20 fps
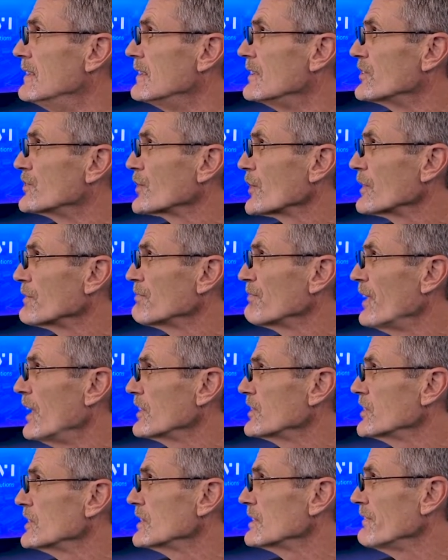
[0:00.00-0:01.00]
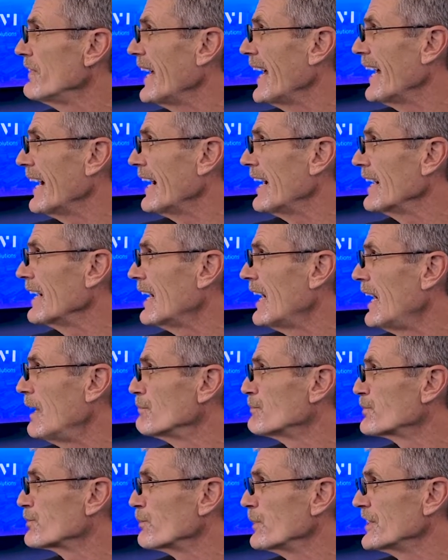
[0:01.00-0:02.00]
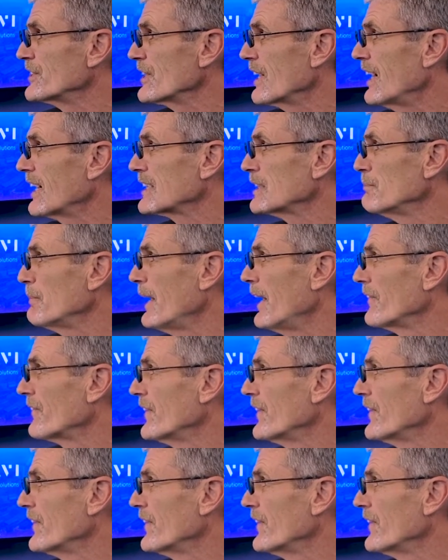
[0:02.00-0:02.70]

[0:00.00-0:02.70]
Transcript: So the functions of AIOps, we talked about